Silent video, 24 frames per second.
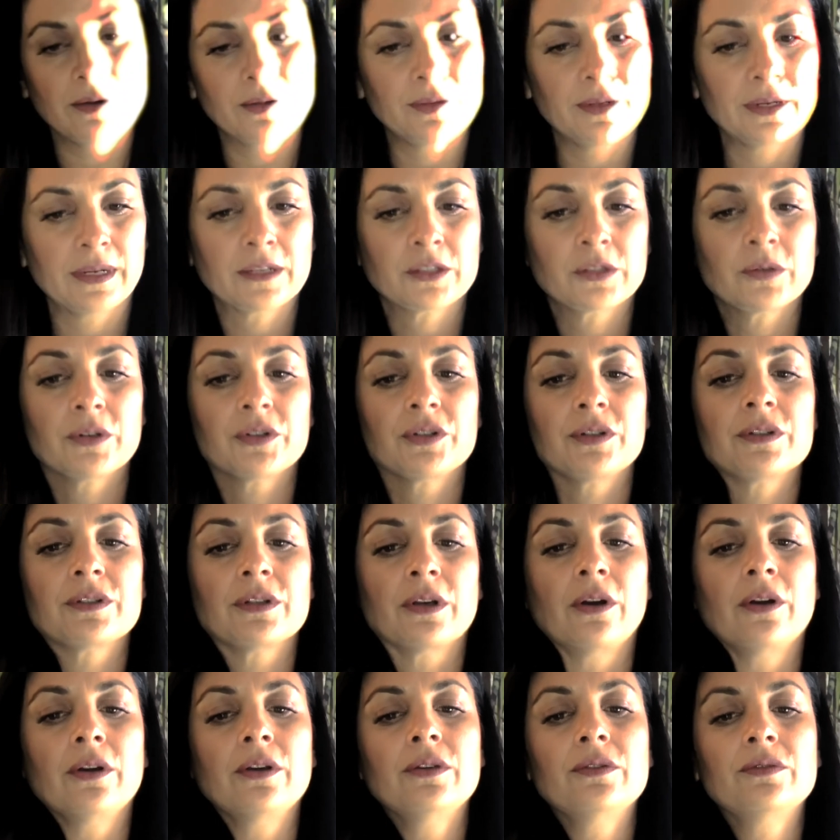the next question is,
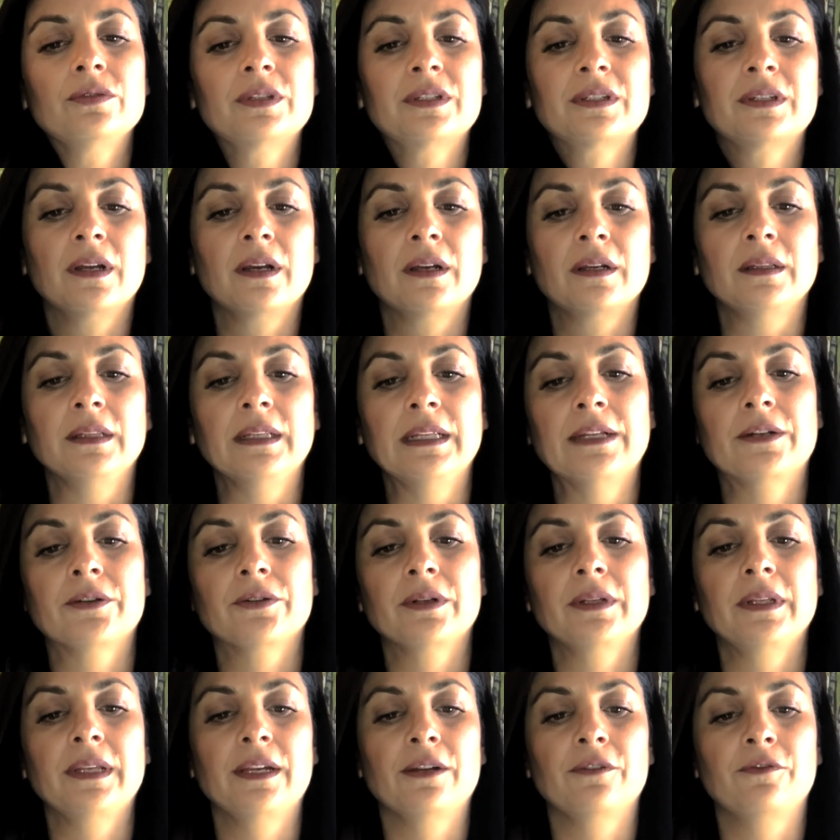are you stuck
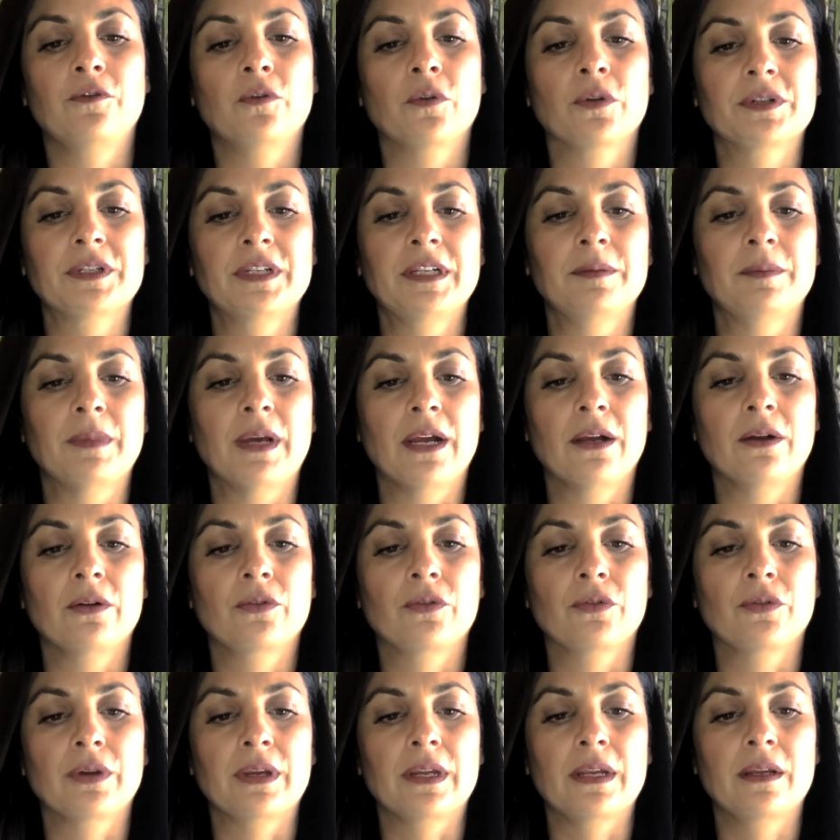literally at 14 Mile
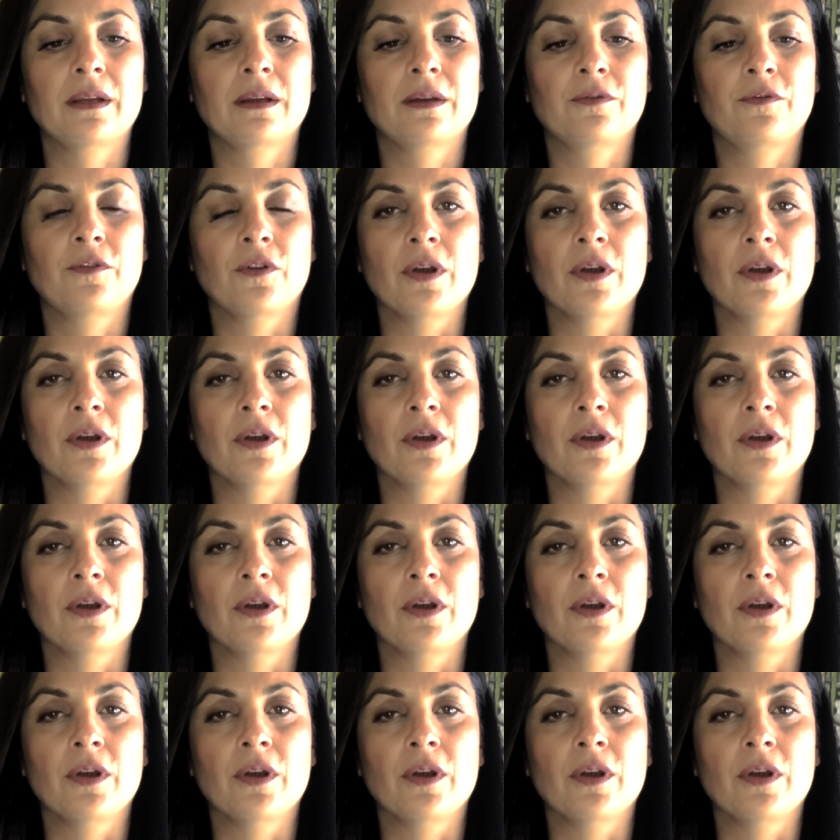Creek for